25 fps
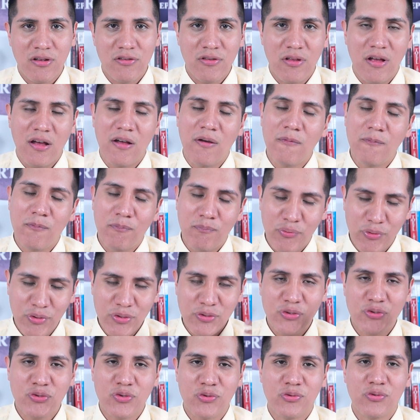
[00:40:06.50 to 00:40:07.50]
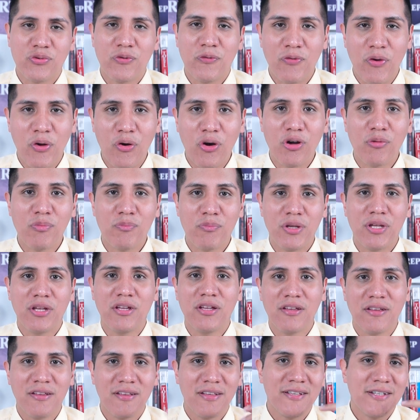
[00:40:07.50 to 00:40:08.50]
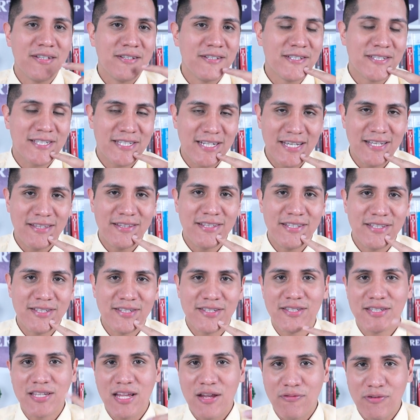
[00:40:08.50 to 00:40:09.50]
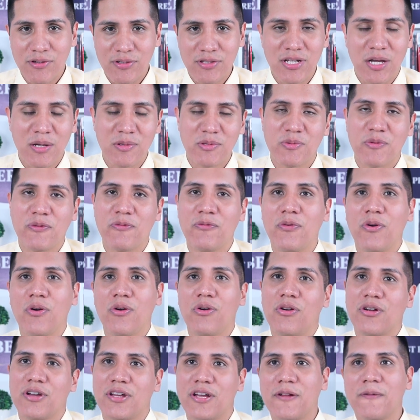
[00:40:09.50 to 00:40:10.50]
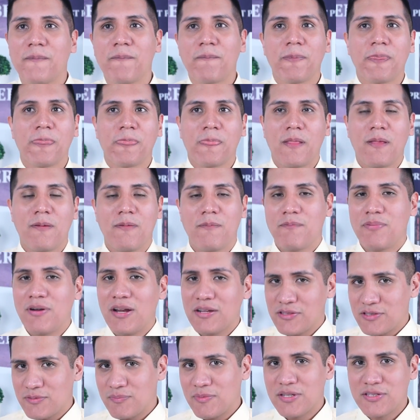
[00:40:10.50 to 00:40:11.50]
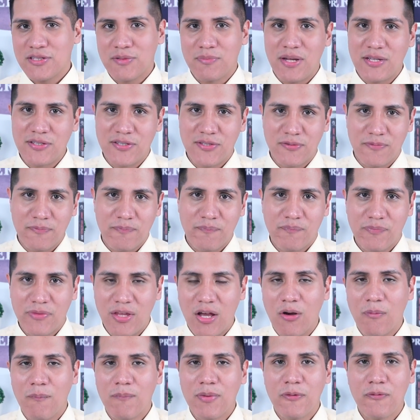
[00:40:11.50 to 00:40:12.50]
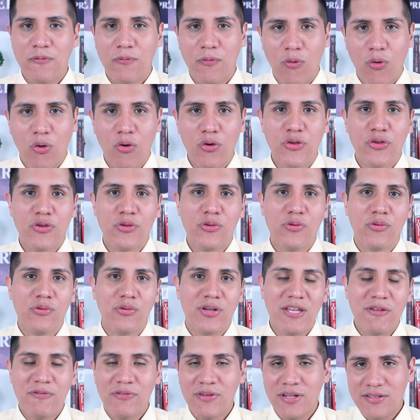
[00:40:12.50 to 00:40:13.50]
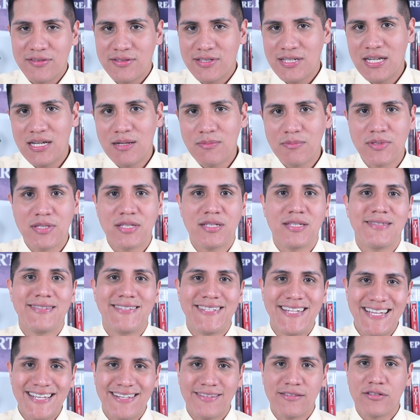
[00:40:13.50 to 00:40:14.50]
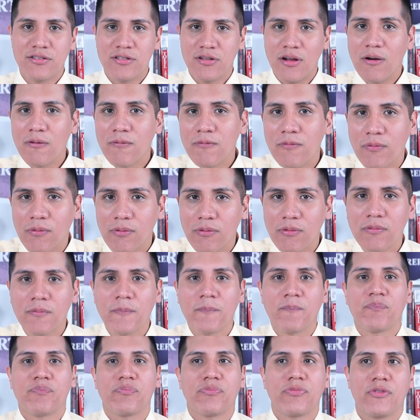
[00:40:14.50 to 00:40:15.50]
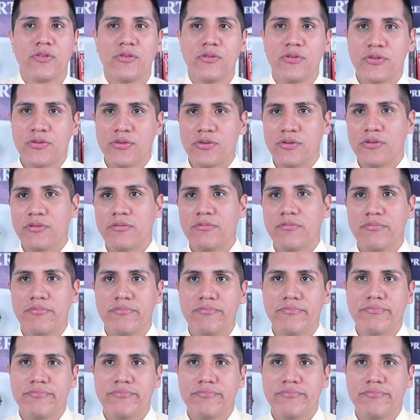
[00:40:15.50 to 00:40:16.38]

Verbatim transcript: And I'm pretty sure you've heard me say this several times before, okay? Practice makes a master. Now, before you even attempt taking the TOEFL, you should